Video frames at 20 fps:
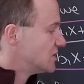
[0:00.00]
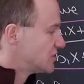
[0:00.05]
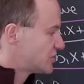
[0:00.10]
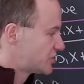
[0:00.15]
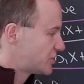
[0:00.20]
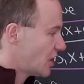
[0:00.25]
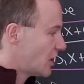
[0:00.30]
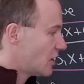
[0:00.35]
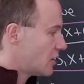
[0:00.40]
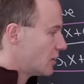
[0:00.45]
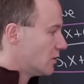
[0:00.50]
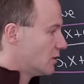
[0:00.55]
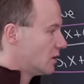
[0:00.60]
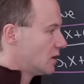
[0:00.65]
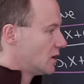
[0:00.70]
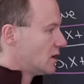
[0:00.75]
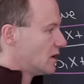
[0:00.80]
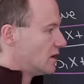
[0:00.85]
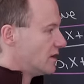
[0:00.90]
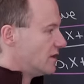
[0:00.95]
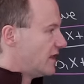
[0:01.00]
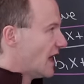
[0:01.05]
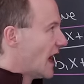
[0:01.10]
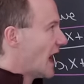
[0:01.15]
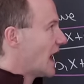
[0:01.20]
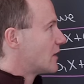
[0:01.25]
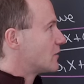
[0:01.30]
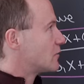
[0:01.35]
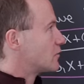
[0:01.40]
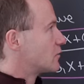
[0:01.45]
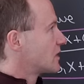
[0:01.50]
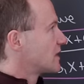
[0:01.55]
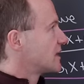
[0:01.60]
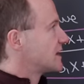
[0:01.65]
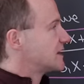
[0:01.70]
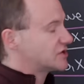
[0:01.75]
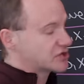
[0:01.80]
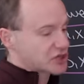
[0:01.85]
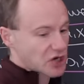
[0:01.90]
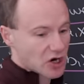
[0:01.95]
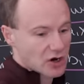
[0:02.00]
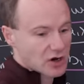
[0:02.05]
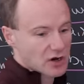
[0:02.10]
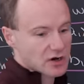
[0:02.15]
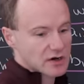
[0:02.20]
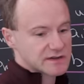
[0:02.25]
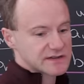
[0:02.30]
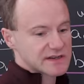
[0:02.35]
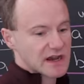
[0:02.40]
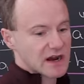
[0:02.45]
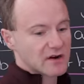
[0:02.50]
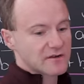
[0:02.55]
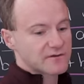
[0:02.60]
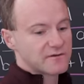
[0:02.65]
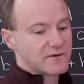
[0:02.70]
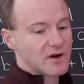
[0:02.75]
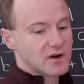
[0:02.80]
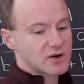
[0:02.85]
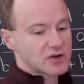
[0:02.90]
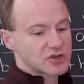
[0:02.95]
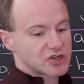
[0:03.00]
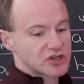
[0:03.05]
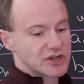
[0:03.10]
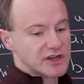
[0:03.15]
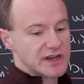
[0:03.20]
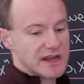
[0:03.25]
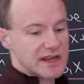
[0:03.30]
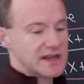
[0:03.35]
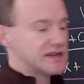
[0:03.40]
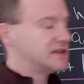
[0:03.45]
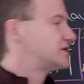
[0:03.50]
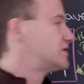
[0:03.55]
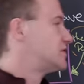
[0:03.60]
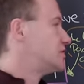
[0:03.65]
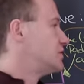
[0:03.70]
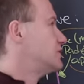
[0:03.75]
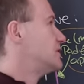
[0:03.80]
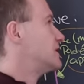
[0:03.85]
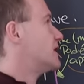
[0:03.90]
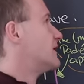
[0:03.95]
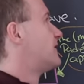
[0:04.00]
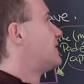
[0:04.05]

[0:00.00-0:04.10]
So that really turns our function into the